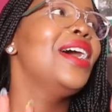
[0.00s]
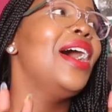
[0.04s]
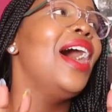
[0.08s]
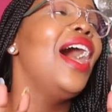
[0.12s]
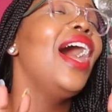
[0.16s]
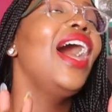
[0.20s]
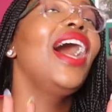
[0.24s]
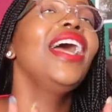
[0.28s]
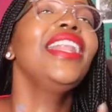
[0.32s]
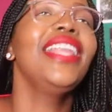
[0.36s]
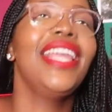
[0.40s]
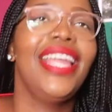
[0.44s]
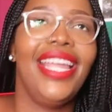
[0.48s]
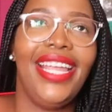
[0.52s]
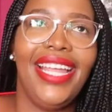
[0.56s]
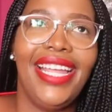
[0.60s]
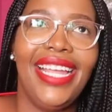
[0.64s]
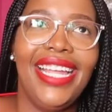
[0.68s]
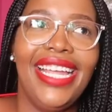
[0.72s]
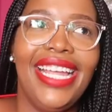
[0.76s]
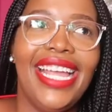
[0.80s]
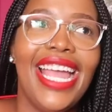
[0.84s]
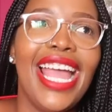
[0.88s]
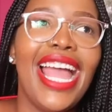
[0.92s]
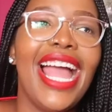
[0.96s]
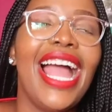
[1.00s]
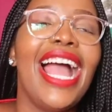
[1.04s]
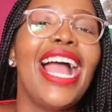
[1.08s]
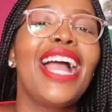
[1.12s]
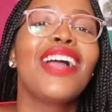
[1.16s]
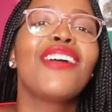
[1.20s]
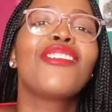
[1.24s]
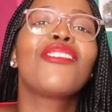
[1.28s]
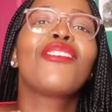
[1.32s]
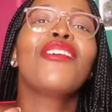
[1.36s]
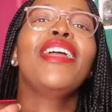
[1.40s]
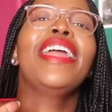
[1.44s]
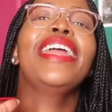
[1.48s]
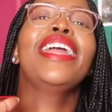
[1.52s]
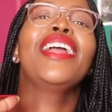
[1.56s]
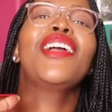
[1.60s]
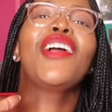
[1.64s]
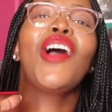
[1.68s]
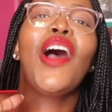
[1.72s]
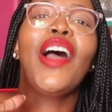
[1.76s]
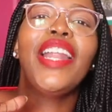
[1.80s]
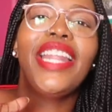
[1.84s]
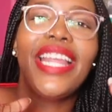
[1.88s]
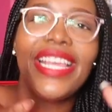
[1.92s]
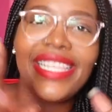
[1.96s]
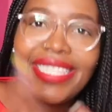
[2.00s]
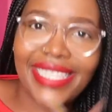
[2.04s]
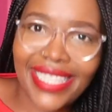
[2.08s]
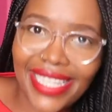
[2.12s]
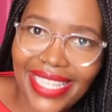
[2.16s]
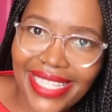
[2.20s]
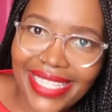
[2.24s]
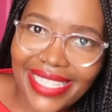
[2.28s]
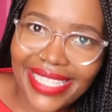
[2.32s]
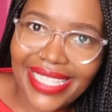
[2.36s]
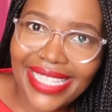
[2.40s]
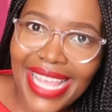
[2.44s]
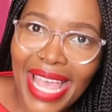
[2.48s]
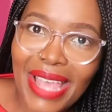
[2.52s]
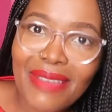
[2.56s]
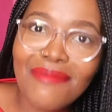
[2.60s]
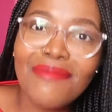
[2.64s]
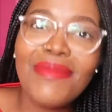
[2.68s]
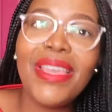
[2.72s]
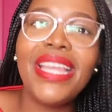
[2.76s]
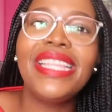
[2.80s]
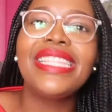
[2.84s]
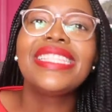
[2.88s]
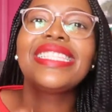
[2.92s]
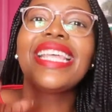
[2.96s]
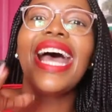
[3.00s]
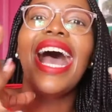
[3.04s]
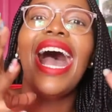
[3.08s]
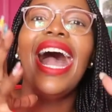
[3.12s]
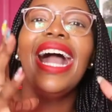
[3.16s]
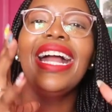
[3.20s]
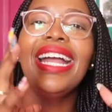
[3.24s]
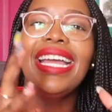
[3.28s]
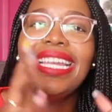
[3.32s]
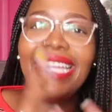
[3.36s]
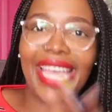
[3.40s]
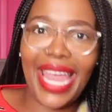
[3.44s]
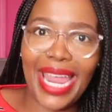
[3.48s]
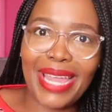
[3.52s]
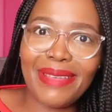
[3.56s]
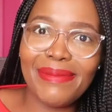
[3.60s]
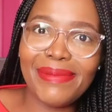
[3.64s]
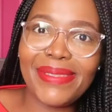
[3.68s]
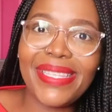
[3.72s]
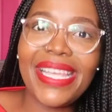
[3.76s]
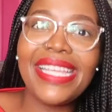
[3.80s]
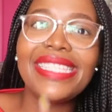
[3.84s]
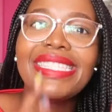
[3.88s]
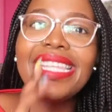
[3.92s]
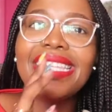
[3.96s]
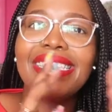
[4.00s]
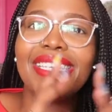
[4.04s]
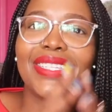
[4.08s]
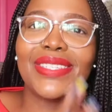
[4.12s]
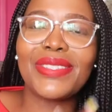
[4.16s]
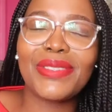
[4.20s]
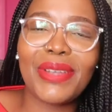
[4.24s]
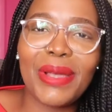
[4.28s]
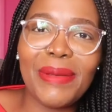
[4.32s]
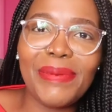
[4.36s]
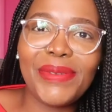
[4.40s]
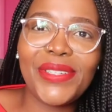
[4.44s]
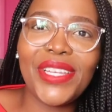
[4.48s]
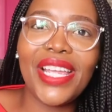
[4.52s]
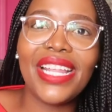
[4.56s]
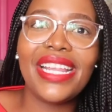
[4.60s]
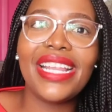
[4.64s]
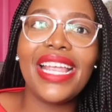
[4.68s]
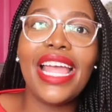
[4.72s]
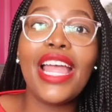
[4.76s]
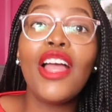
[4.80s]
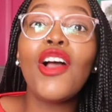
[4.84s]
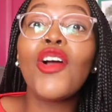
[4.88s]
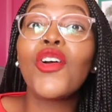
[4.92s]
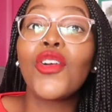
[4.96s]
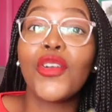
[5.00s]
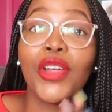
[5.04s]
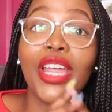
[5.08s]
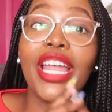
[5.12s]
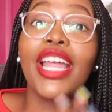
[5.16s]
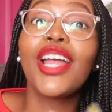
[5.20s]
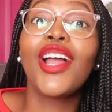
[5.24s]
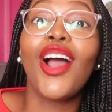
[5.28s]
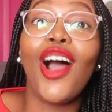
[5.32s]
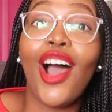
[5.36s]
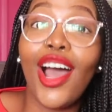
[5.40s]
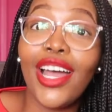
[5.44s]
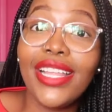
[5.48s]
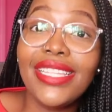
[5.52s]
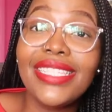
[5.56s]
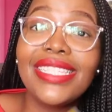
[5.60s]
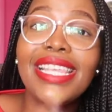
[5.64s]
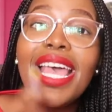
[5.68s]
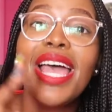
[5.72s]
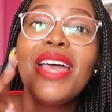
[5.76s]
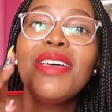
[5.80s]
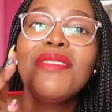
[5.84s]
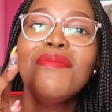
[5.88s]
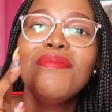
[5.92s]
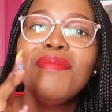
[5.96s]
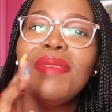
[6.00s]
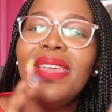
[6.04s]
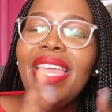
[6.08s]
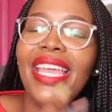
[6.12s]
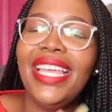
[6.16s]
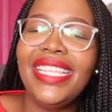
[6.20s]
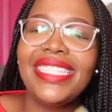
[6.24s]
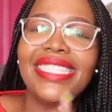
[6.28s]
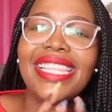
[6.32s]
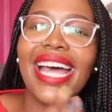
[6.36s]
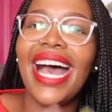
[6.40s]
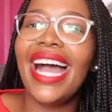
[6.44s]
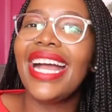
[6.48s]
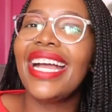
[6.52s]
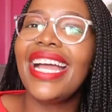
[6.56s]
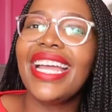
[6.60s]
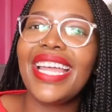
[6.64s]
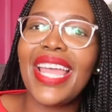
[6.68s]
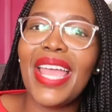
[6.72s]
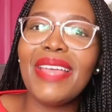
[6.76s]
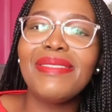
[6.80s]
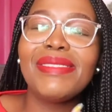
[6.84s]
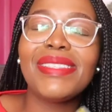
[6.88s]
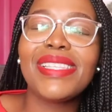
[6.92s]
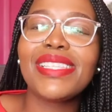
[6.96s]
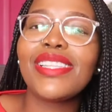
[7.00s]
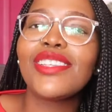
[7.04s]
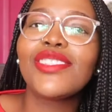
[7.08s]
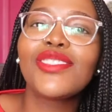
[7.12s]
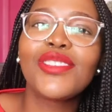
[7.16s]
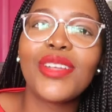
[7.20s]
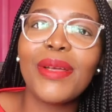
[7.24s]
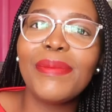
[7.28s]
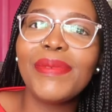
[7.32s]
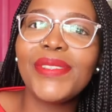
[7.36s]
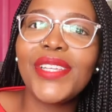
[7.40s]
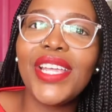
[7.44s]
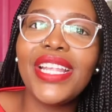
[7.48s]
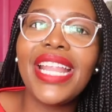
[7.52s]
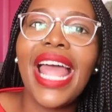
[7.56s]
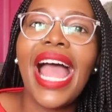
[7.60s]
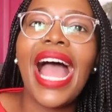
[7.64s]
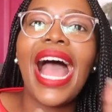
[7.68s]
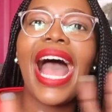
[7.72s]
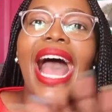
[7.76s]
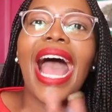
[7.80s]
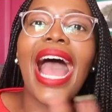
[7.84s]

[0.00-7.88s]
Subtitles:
Honey, Greek goddesses. meets the Hunger Games is the description. Oh, Greek Gods meets the Hunger Games is the description.